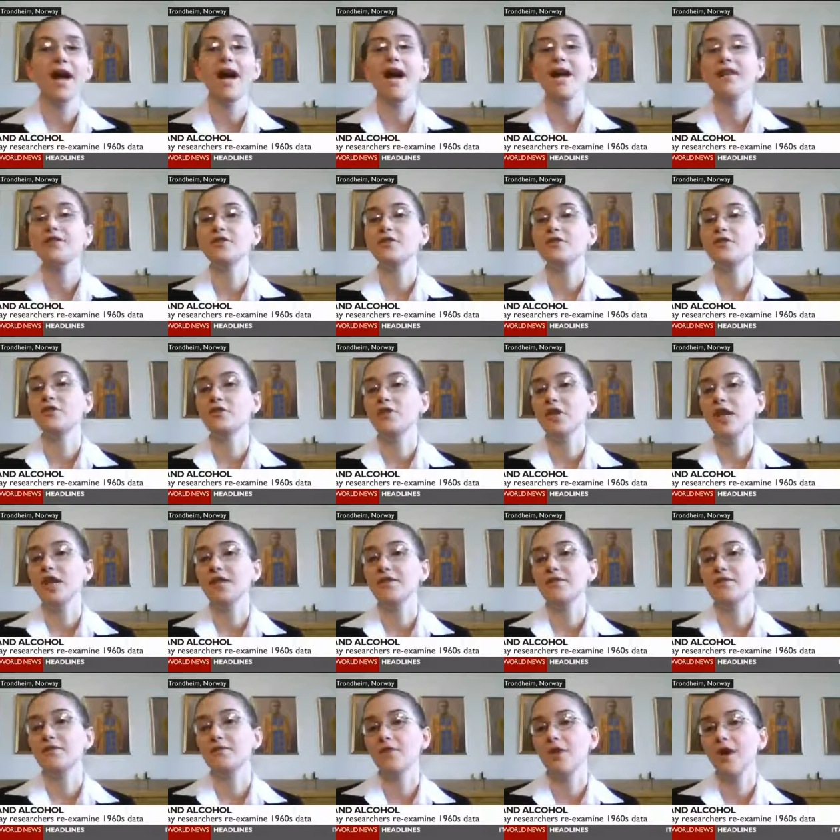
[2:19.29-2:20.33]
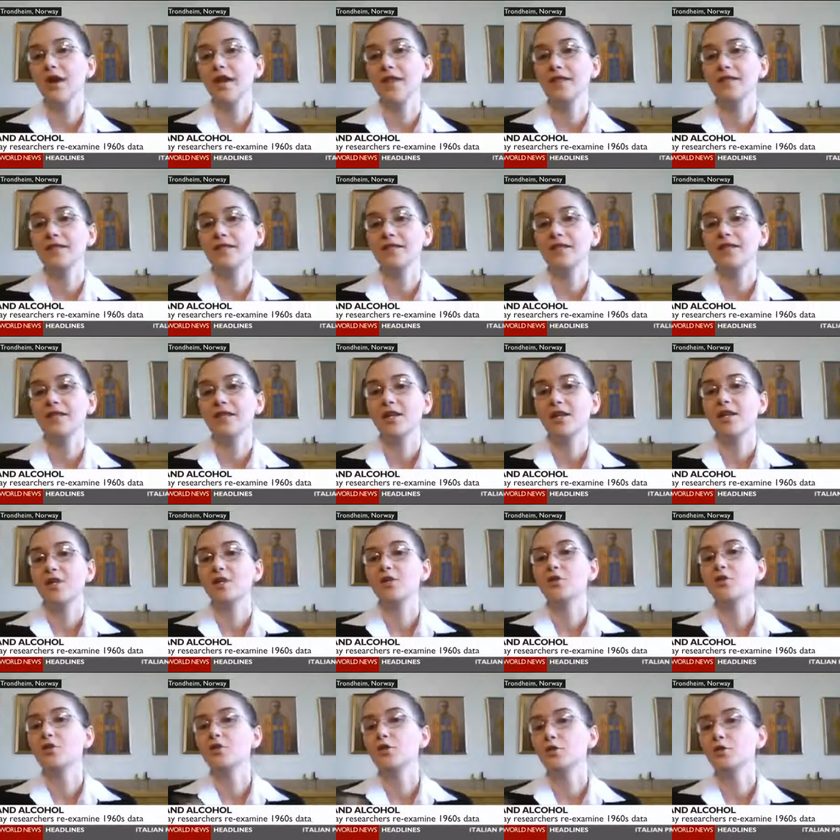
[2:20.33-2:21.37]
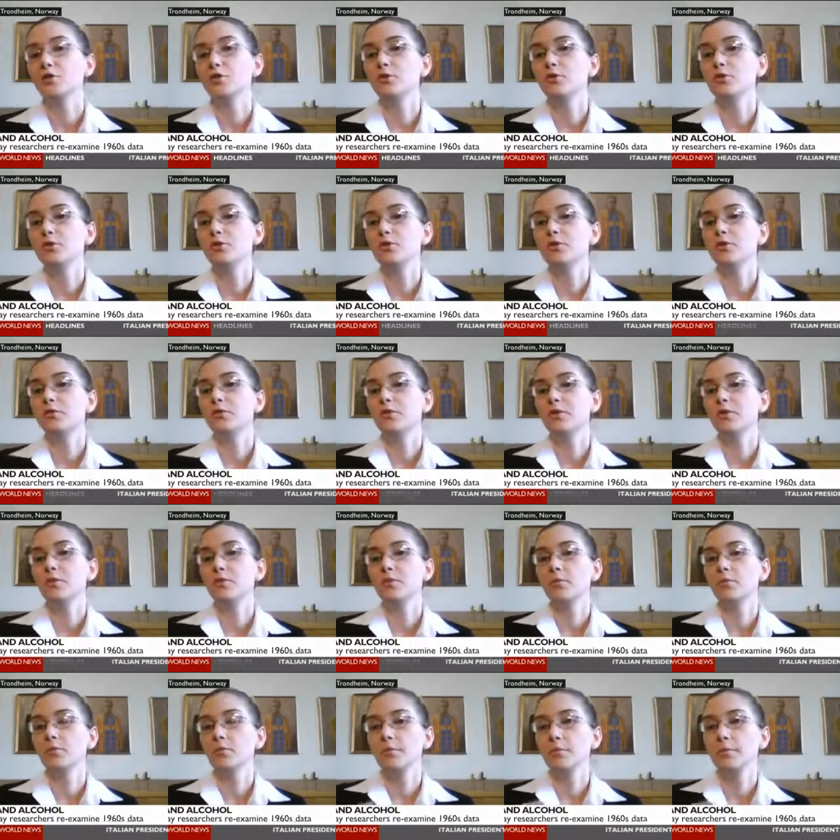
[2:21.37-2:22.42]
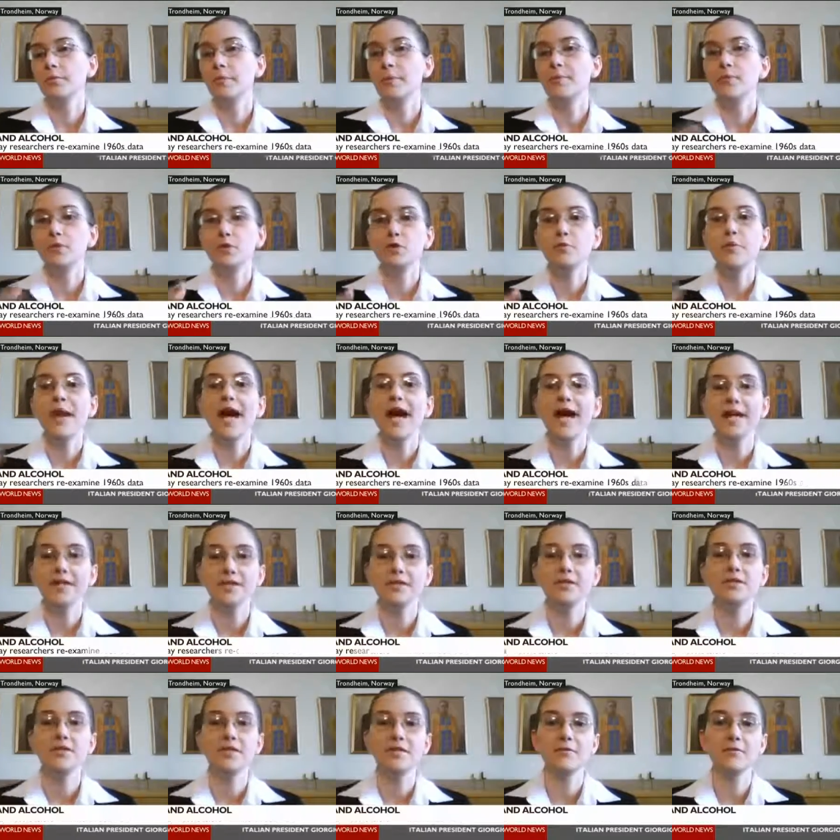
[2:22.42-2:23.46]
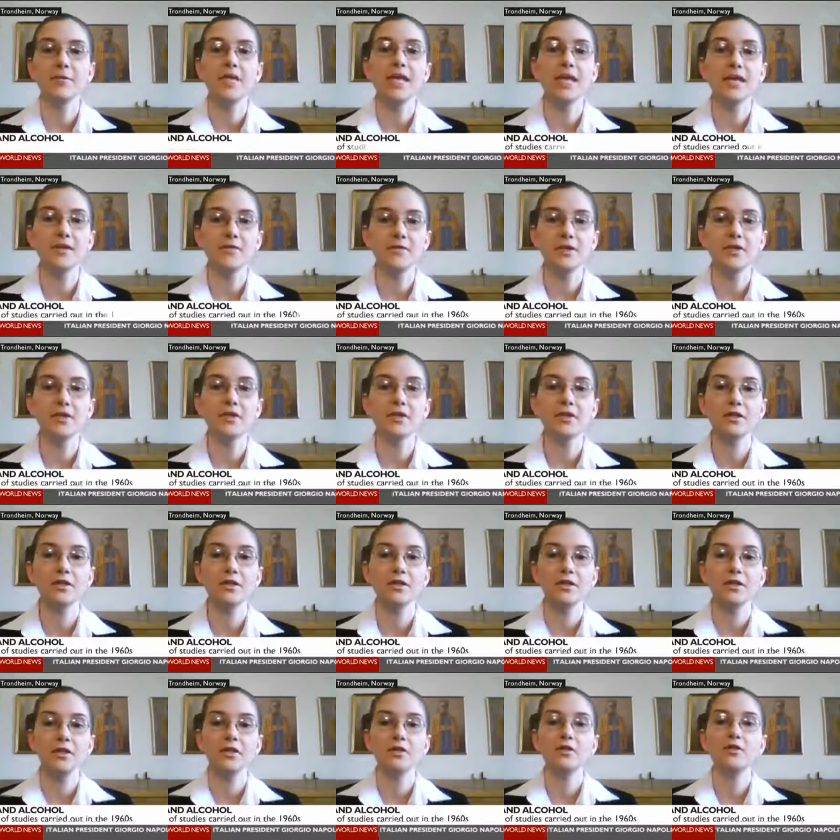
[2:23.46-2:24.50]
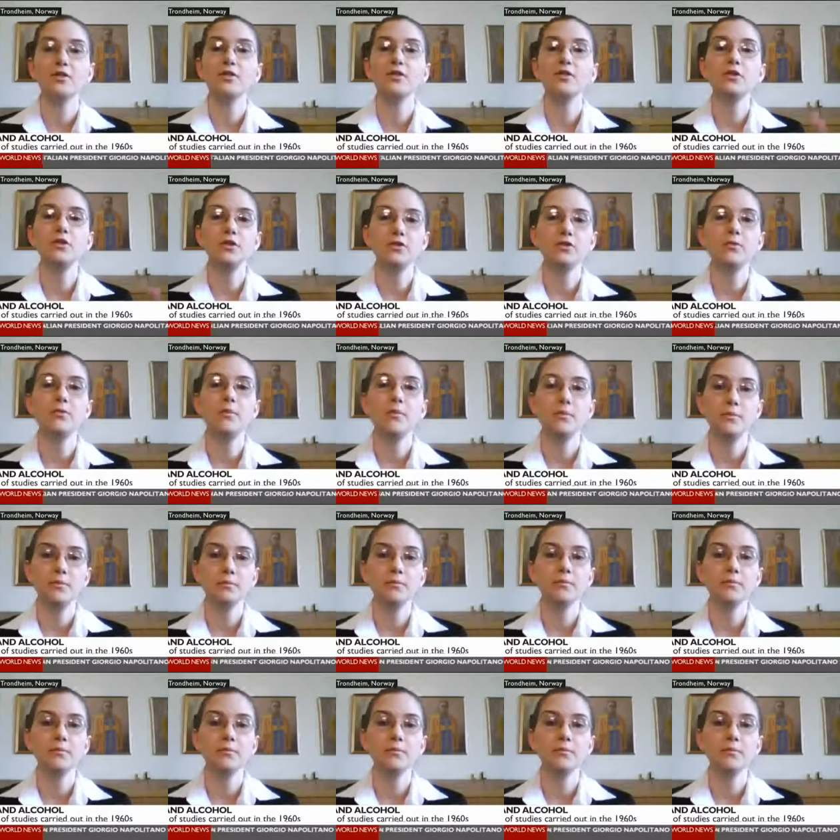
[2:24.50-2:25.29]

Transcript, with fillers: and to try to find new new patterns of behavior, new, new